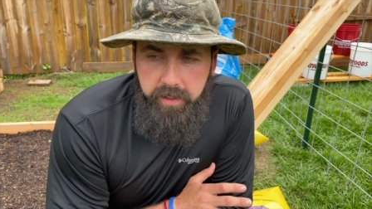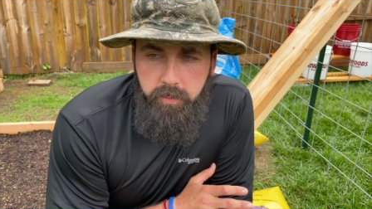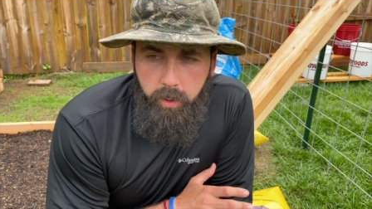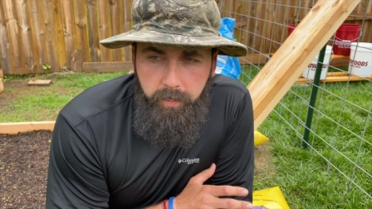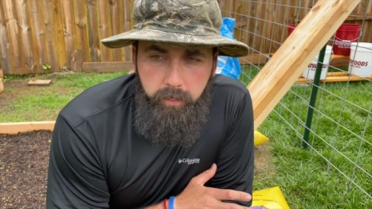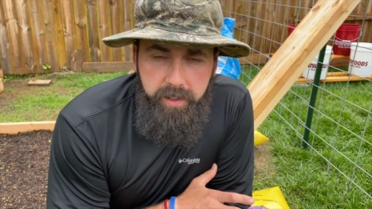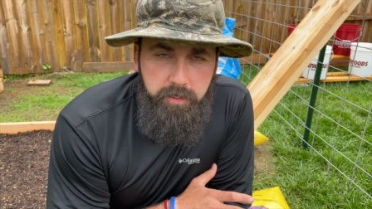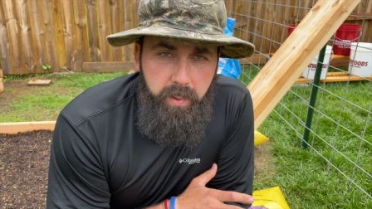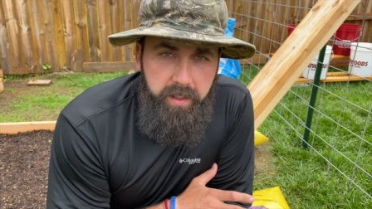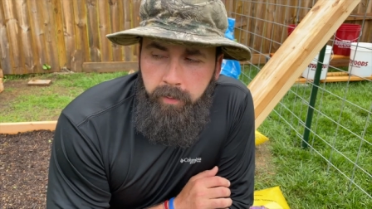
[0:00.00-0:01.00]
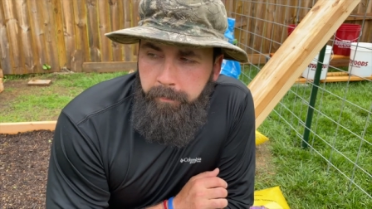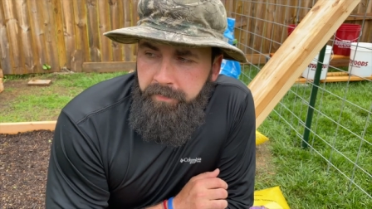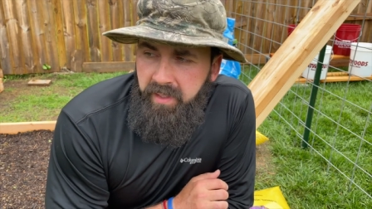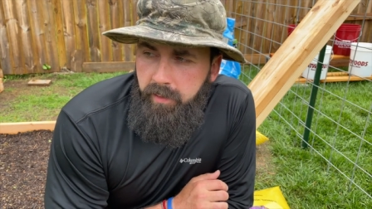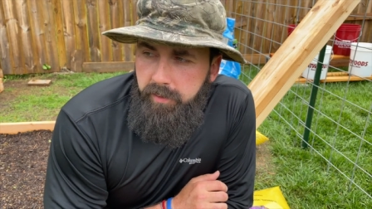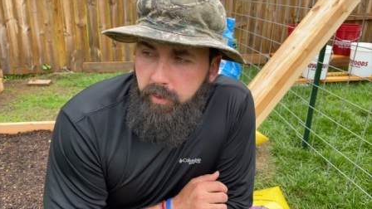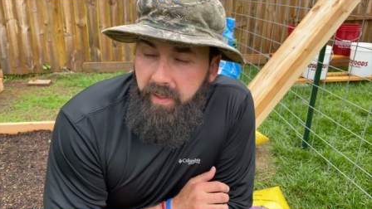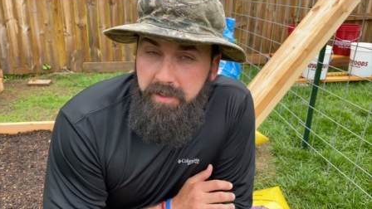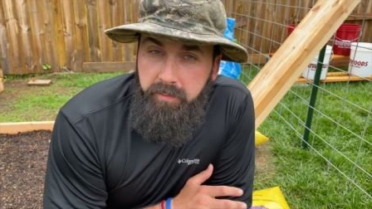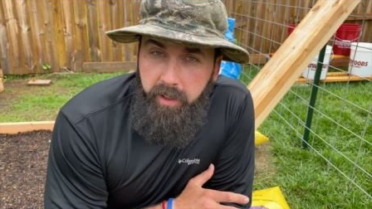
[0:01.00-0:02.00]
each one of my raised beds. So
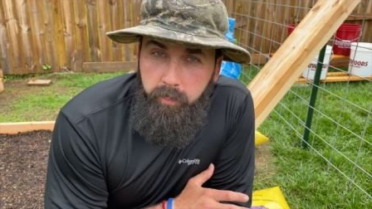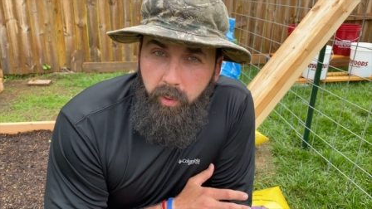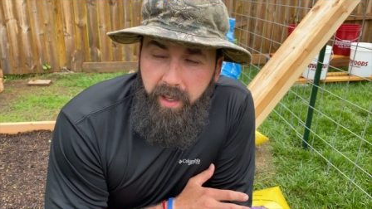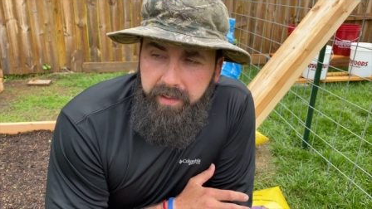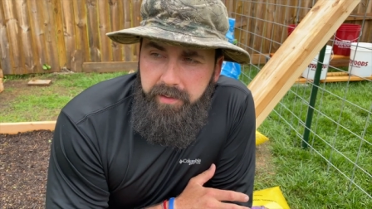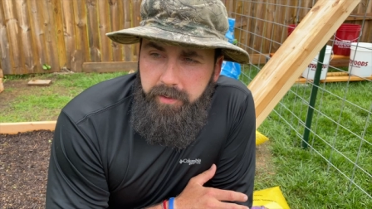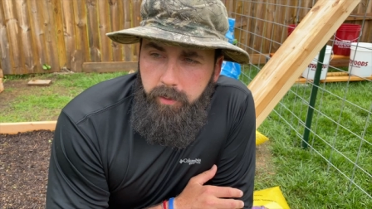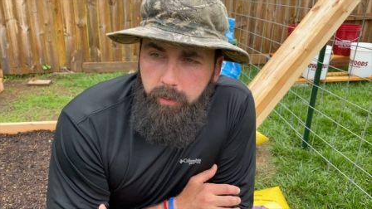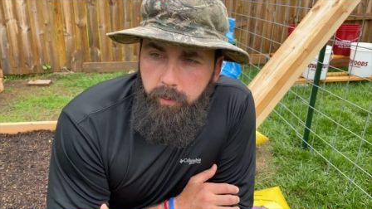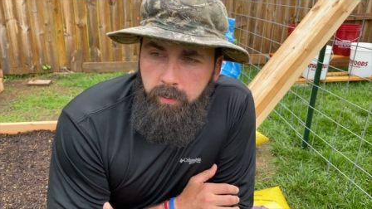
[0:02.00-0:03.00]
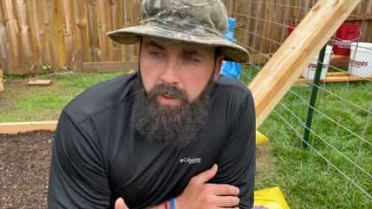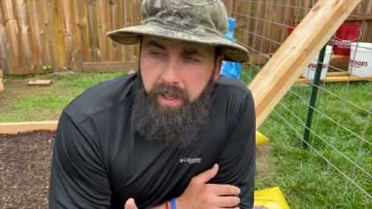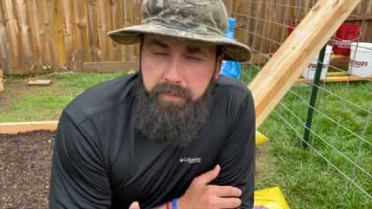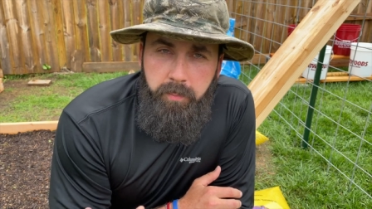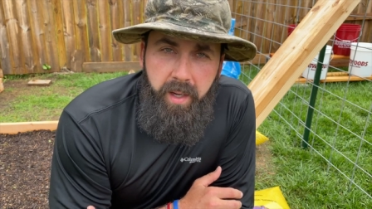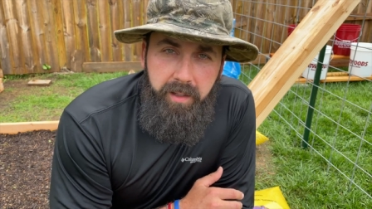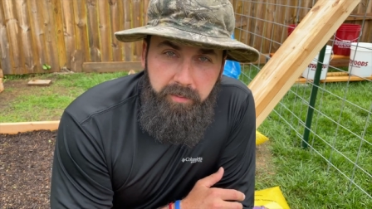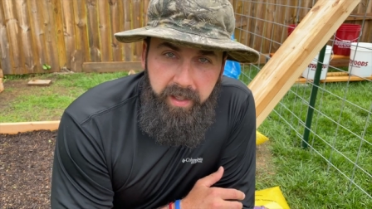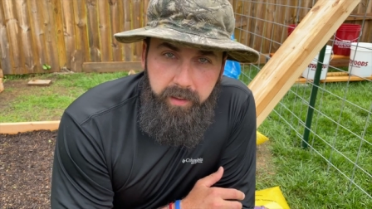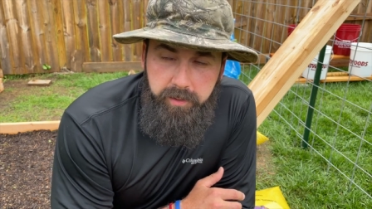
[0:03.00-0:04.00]
that's a variable I get to have to my
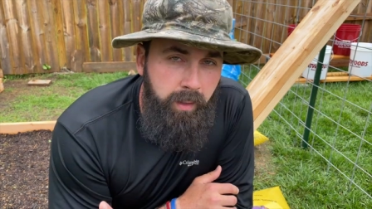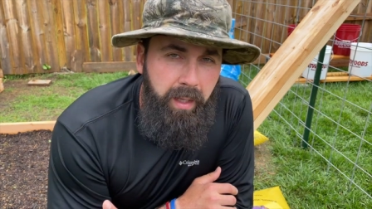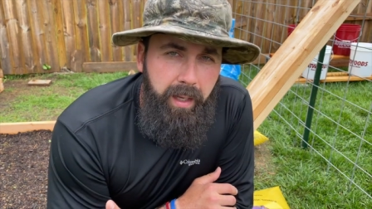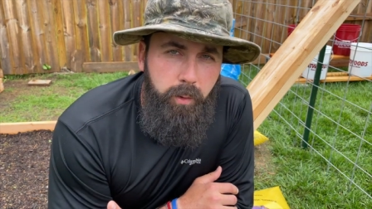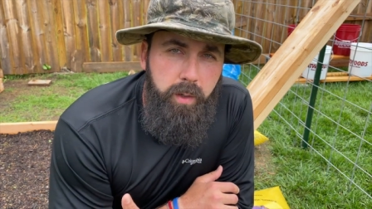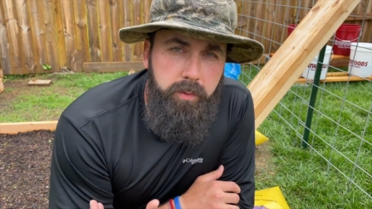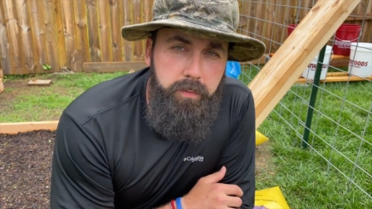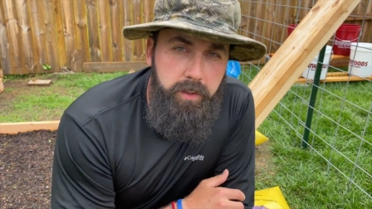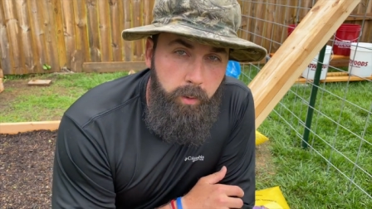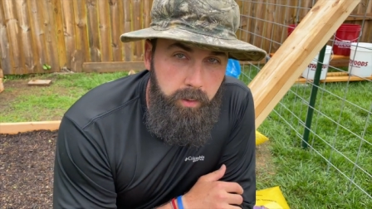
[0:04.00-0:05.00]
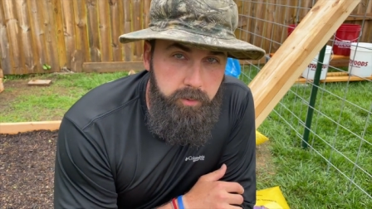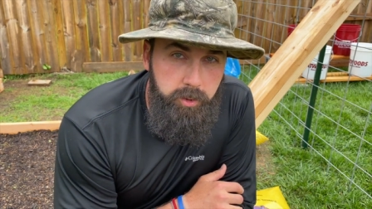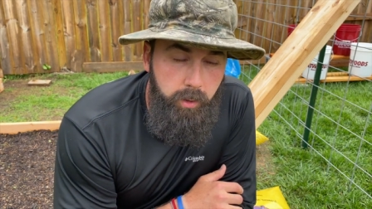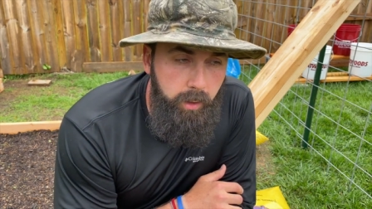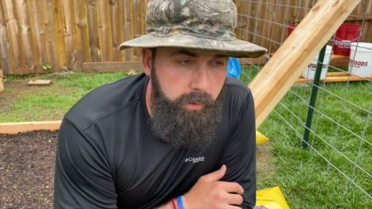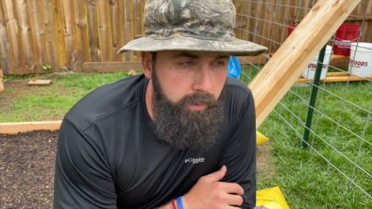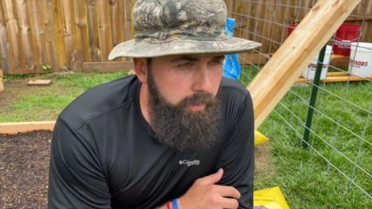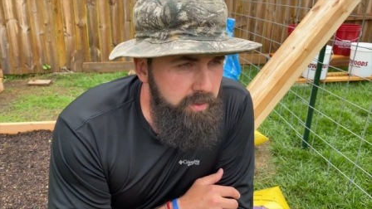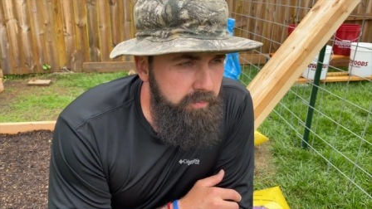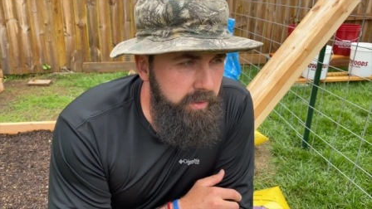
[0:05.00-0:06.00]
advantage. However, if you don't have a truck, where
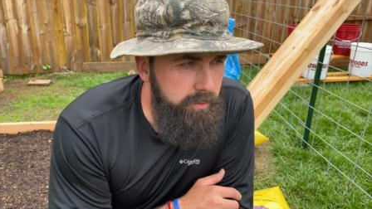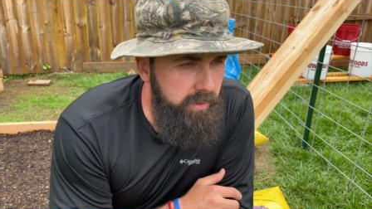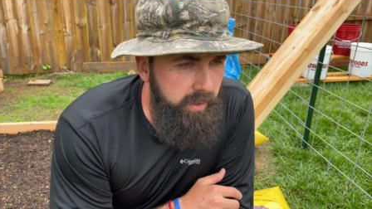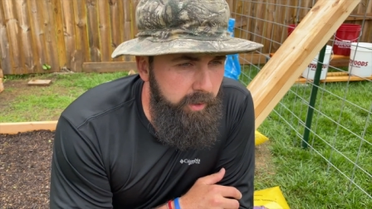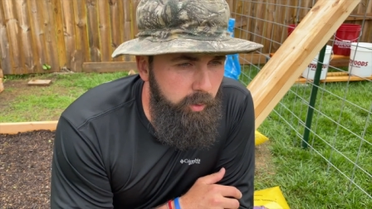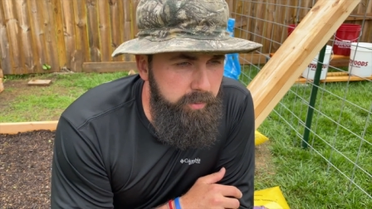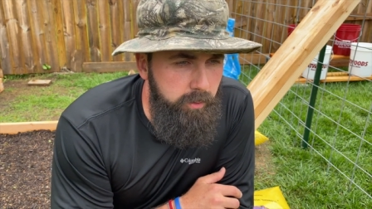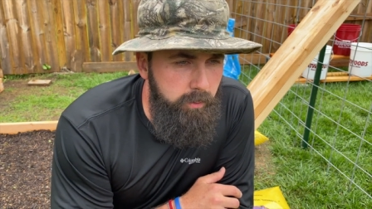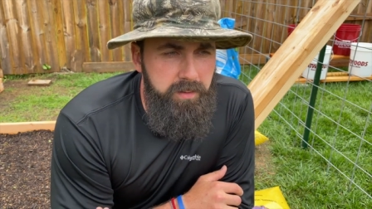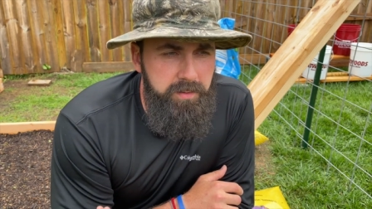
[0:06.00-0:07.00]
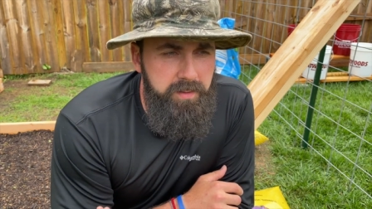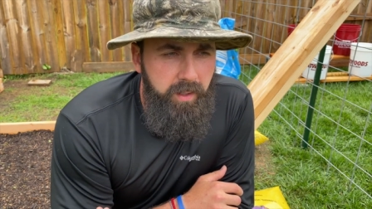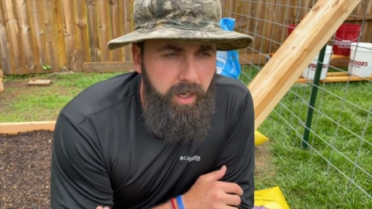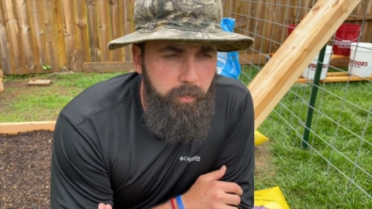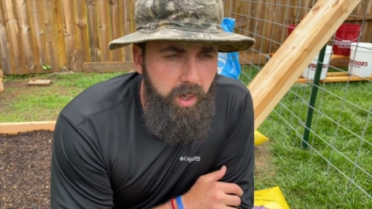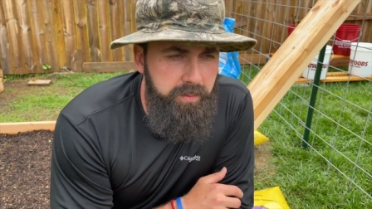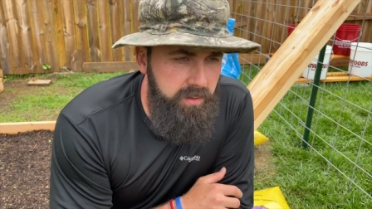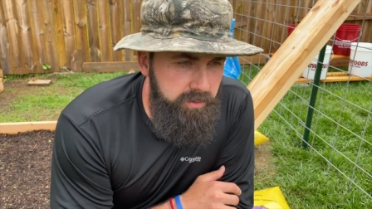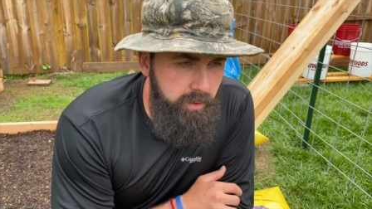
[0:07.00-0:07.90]
this video is gonna help you is I bought this